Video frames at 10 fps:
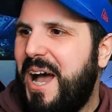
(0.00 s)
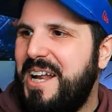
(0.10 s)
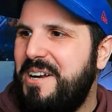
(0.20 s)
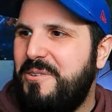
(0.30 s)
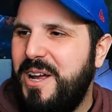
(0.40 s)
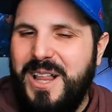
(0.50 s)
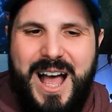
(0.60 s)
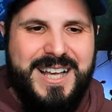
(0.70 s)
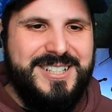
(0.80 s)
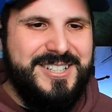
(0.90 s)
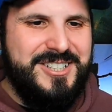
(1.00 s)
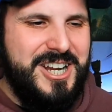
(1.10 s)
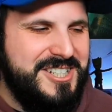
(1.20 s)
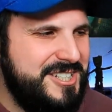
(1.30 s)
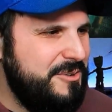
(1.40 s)
I didn't realize
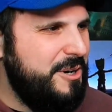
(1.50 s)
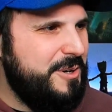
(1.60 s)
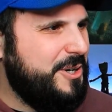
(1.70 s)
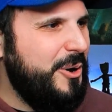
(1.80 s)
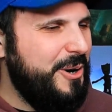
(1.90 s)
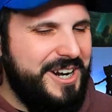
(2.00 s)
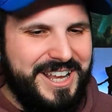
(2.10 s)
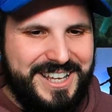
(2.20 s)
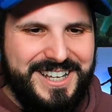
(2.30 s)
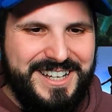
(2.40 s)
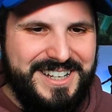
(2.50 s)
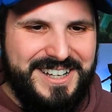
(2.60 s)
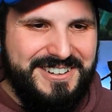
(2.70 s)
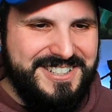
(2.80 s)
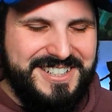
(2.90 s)
Jesse's the one recording.
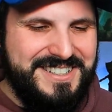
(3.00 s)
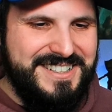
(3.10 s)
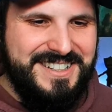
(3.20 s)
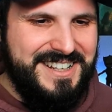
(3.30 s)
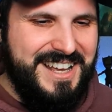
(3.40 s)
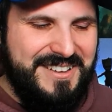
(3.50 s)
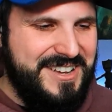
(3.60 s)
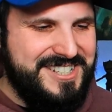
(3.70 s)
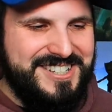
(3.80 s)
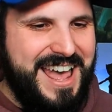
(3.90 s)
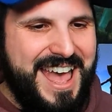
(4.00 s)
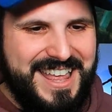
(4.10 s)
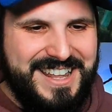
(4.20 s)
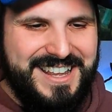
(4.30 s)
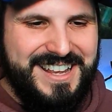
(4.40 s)
I was, was I missed that.
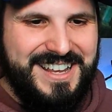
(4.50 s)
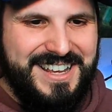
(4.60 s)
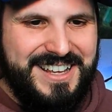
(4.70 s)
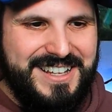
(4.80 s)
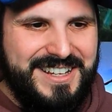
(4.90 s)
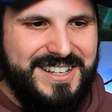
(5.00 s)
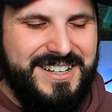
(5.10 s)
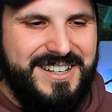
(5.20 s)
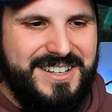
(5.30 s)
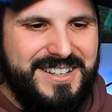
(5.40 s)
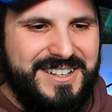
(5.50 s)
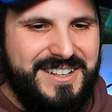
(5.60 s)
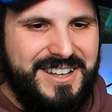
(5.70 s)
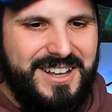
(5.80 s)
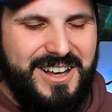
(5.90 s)
Your brother
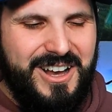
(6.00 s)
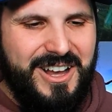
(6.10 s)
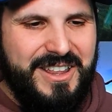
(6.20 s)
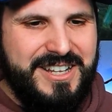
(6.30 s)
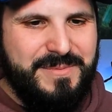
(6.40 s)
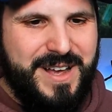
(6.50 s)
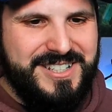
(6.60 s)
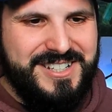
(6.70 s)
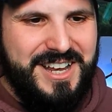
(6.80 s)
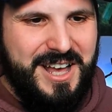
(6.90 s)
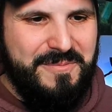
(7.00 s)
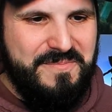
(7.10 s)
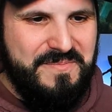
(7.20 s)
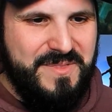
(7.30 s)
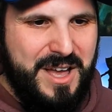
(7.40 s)
Oh, that's messed up.
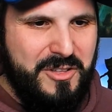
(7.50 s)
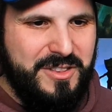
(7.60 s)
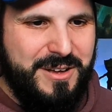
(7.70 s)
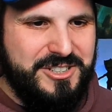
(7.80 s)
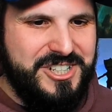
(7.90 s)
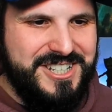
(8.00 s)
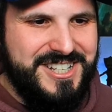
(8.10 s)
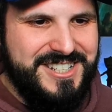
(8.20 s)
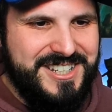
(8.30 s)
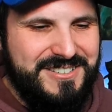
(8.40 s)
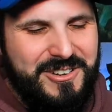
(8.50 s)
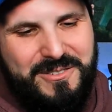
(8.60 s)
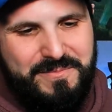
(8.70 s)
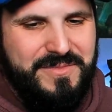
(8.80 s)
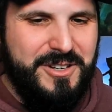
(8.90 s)
I thought that was Jesse.
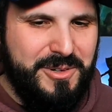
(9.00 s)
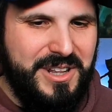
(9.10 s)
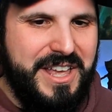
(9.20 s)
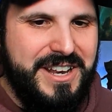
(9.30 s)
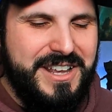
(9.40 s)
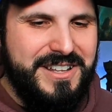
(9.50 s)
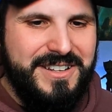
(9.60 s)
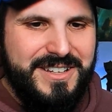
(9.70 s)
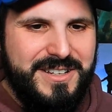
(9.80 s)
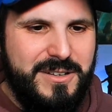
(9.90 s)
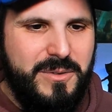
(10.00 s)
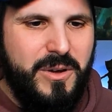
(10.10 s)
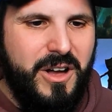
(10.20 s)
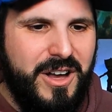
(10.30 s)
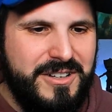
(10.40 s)
well, they're related.
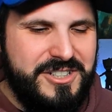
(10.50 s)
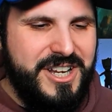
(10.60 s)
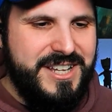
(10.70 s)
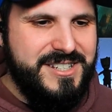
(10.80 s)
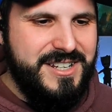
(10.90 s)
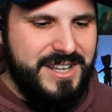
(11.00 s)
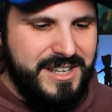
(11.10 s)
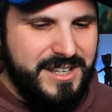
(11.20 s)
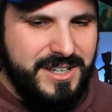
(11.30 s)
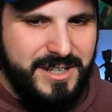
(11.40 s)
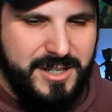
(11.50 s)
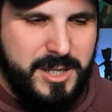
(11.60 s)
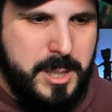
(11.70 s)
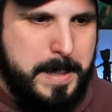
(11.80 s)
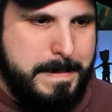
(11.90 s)
Oh, Jesse. What you watching?
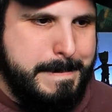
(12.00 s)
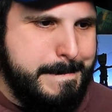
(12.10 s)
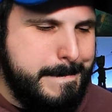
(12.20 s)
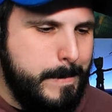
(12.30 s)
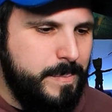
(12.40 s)
nothing.